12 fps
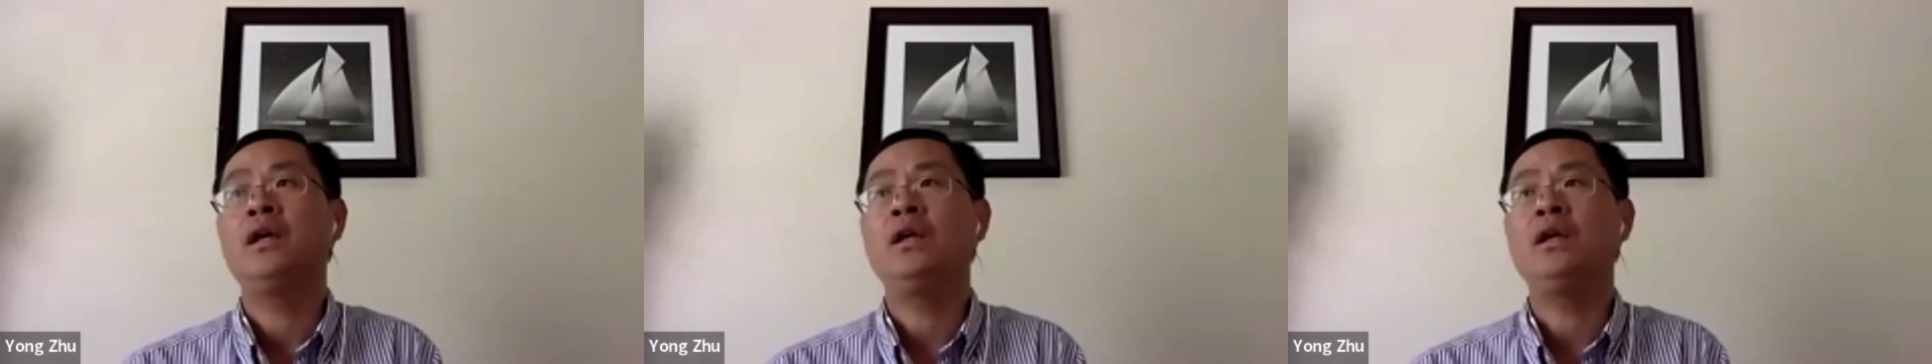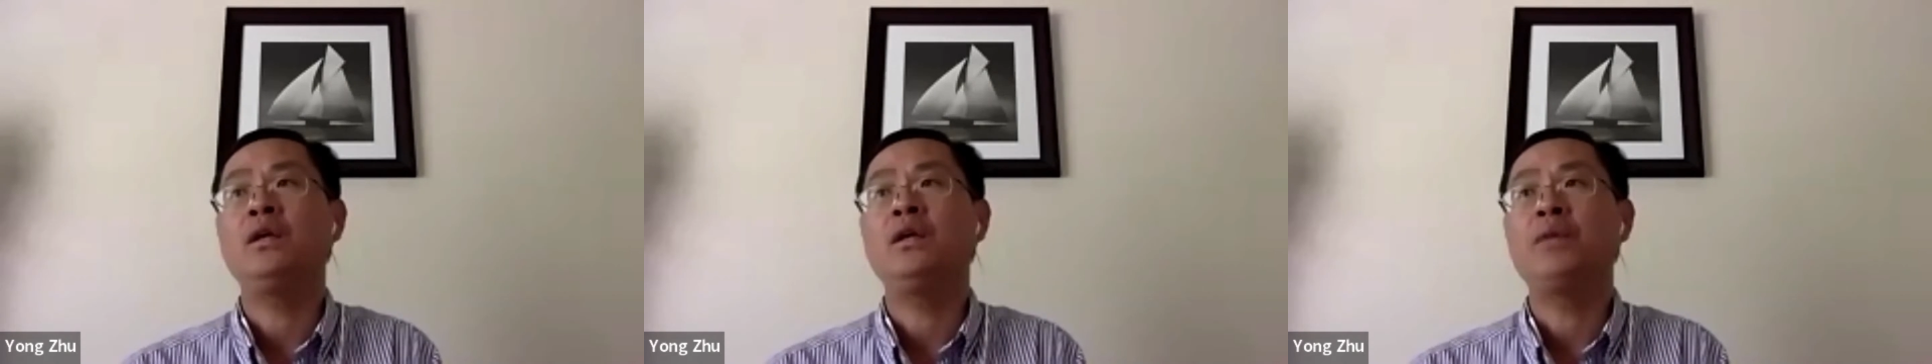
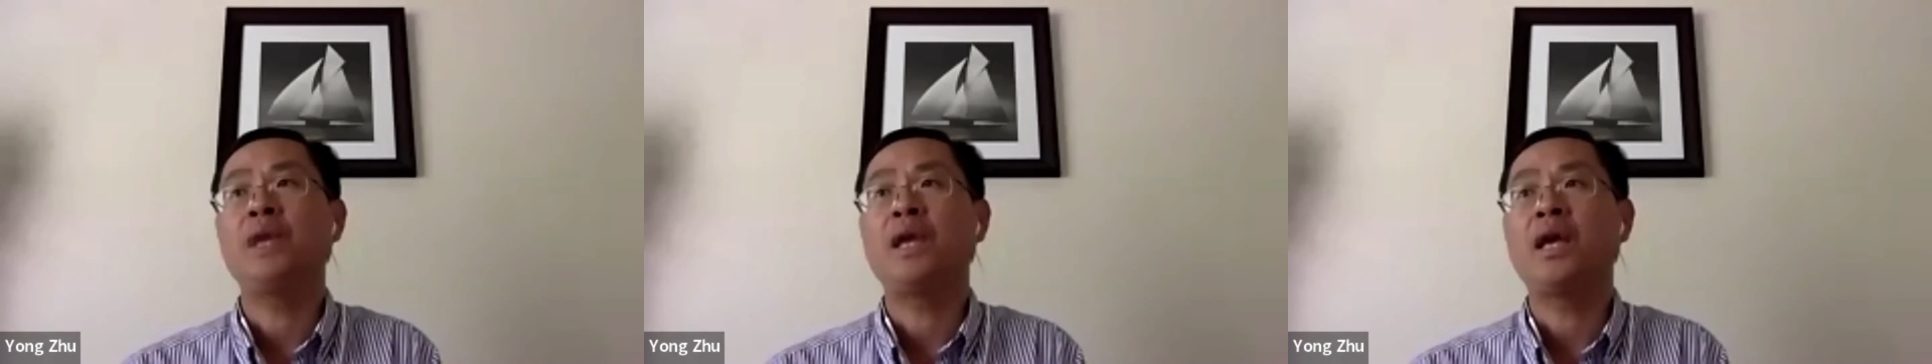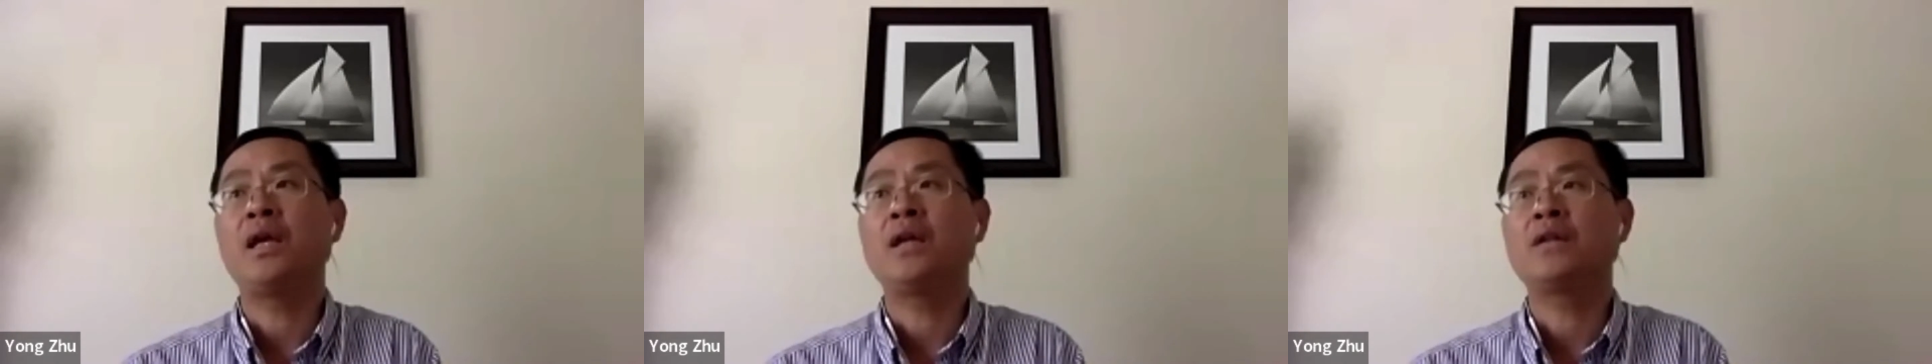In
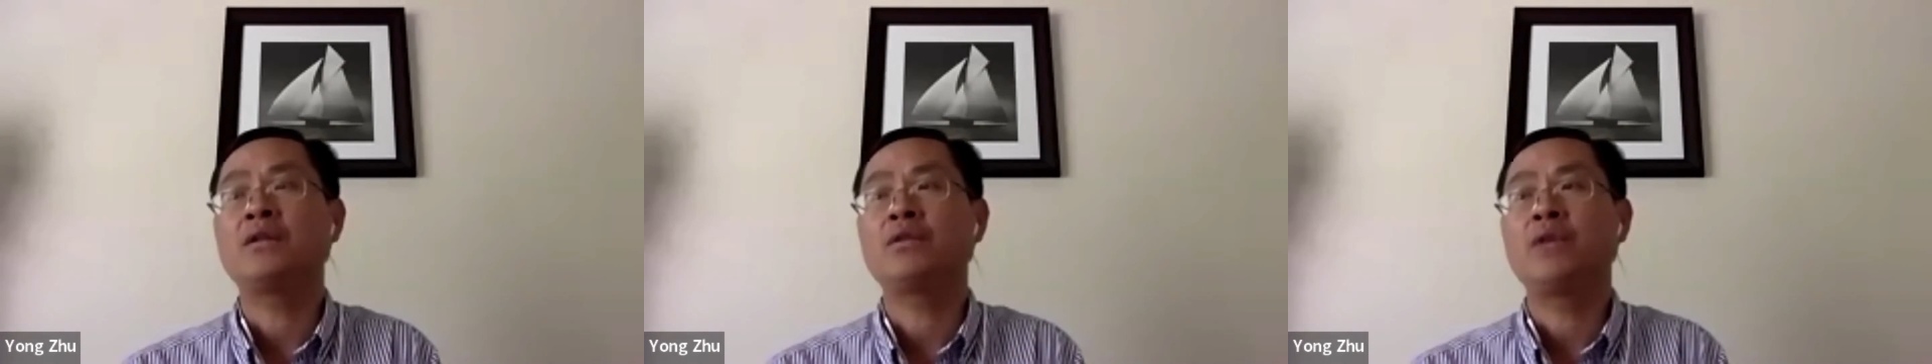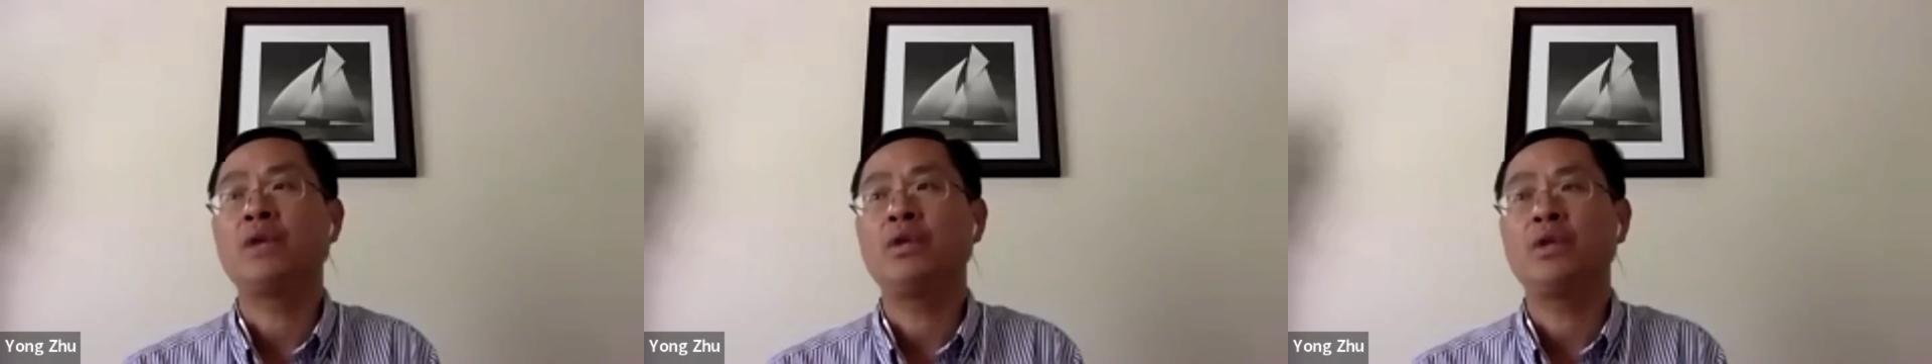
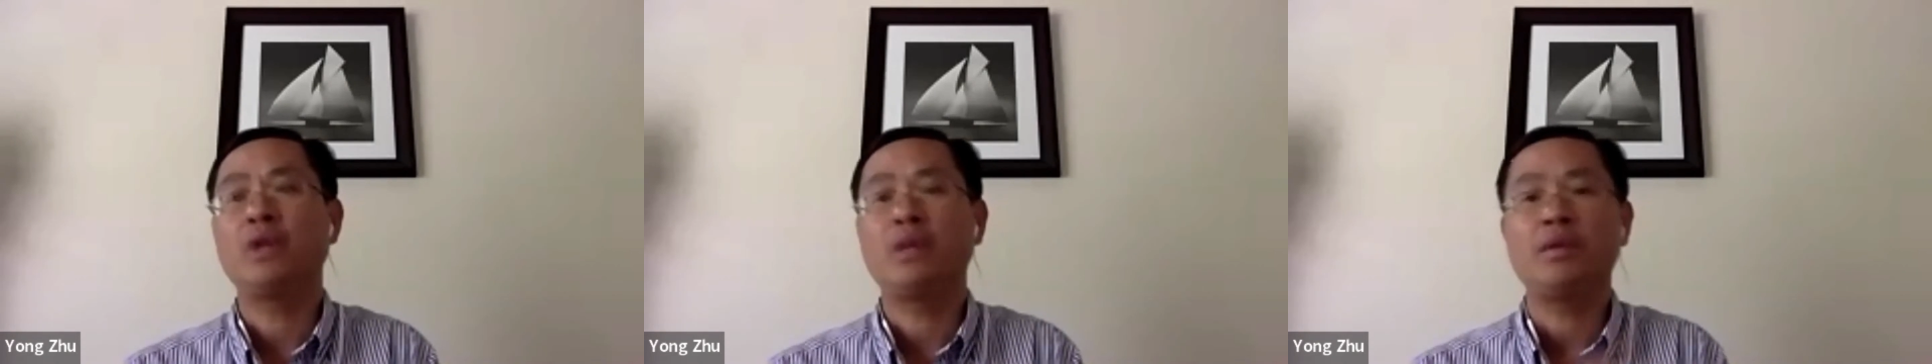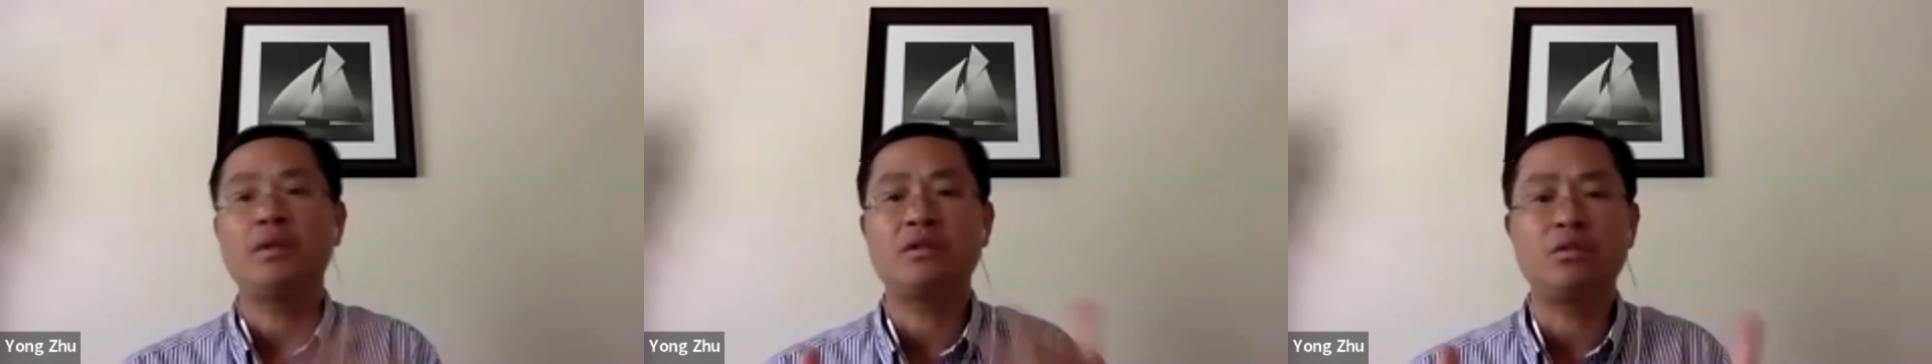mechanics, right? We
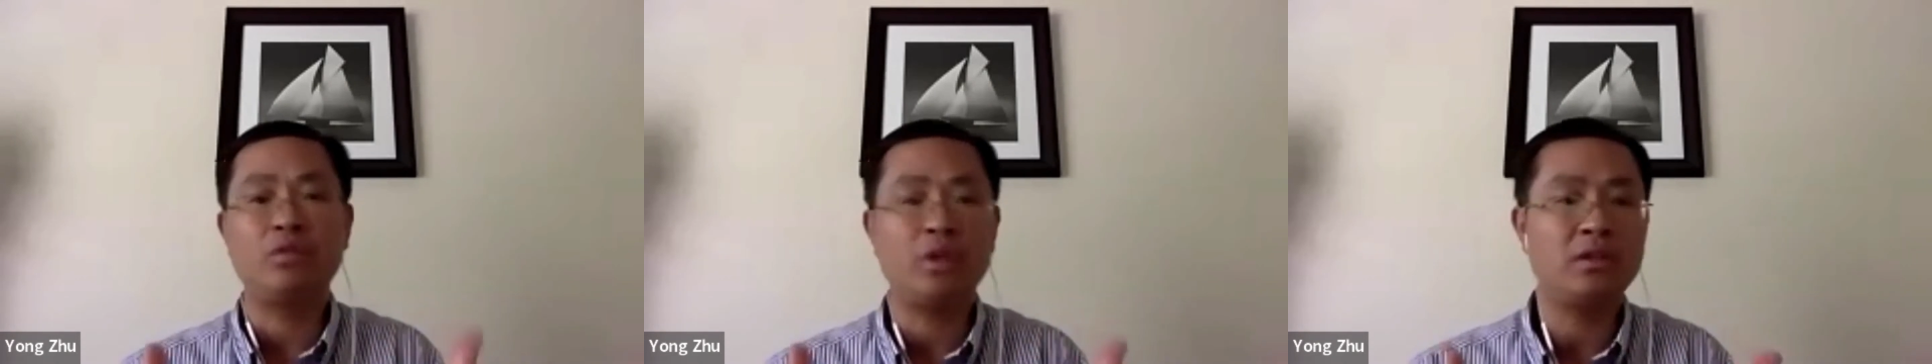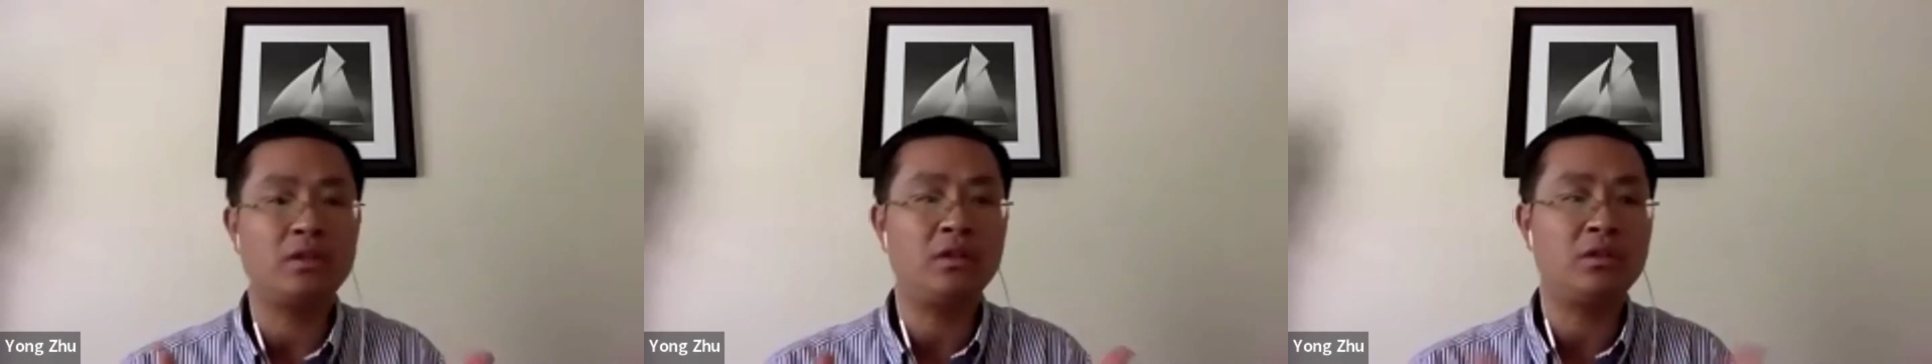talk about the
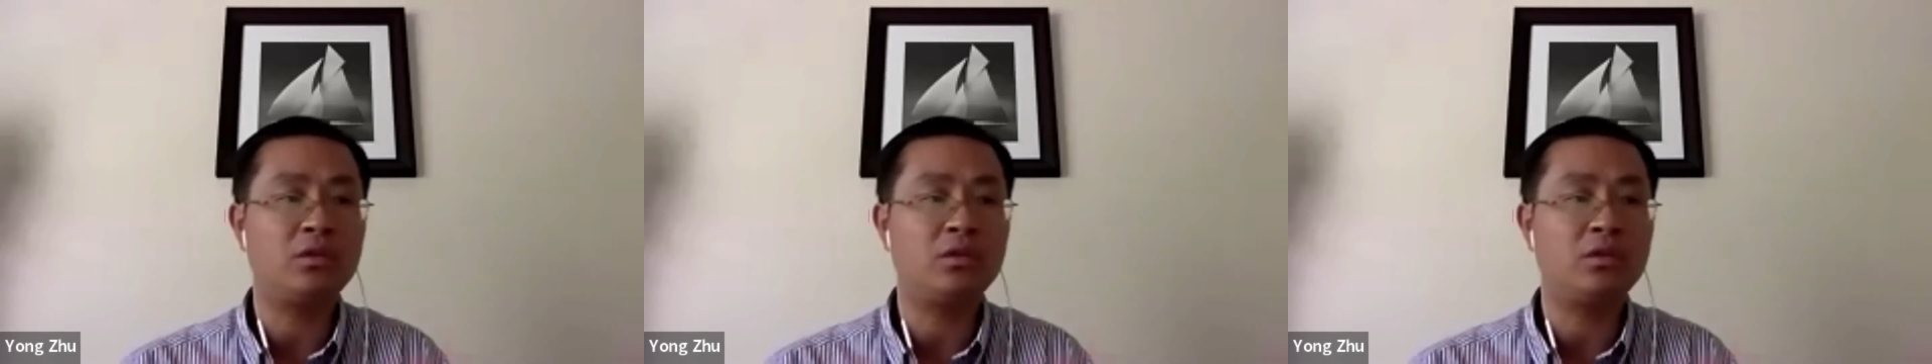stress